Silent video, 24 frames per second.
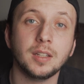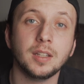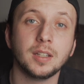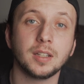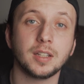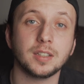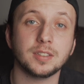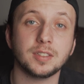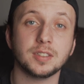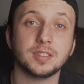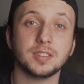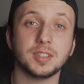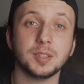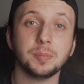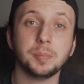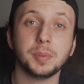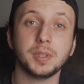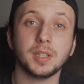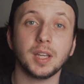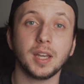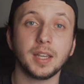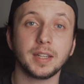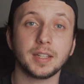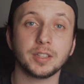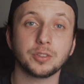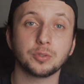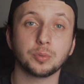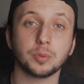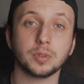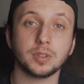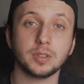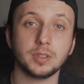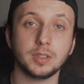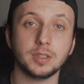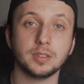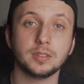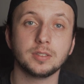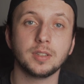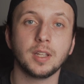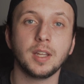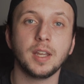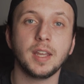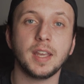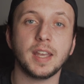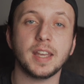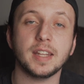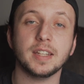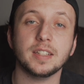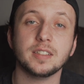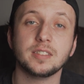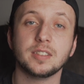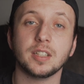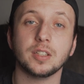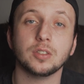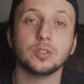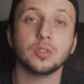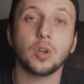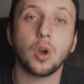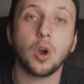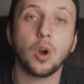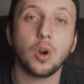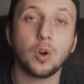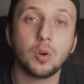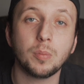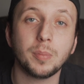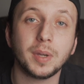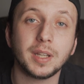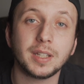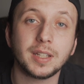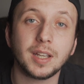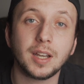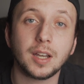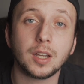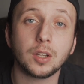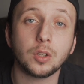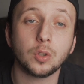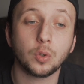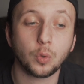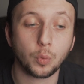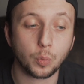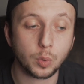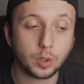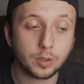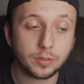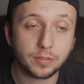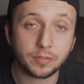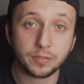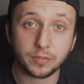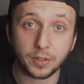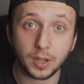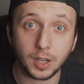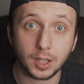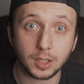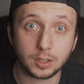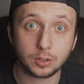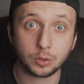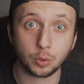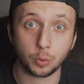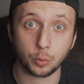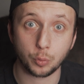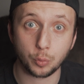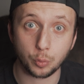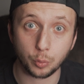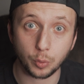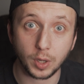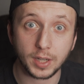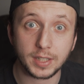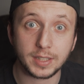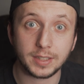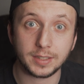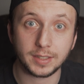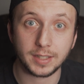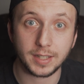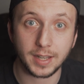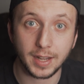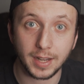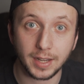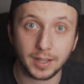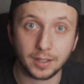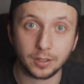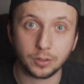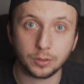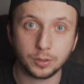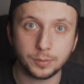Because the CPI gets released and it says, oh my god, we're fucked right now.